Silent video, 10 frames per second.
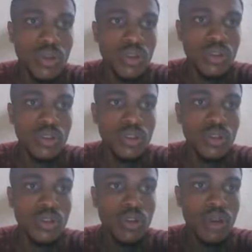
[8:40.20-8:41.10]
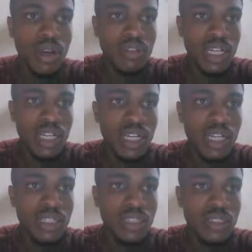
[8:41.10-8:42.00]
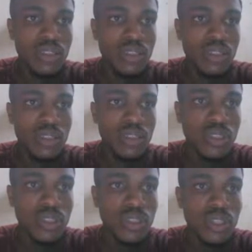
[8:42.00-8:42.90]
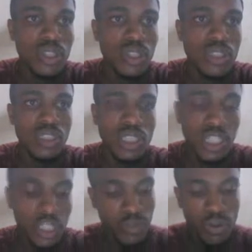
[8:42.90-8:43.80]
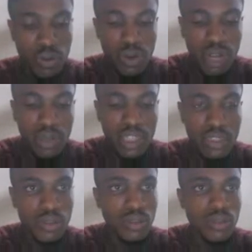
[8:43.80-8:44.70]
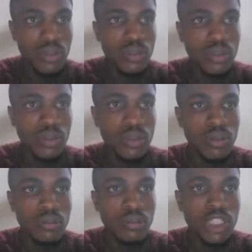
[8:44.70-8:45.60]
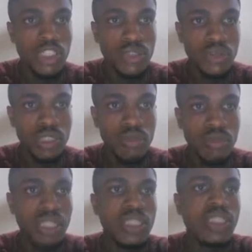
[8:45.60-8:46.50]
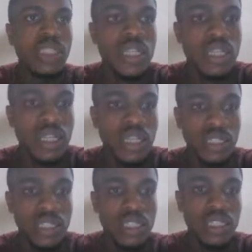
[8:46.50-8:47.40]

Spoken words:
your browser and just search for Amazon Merch on Demand and click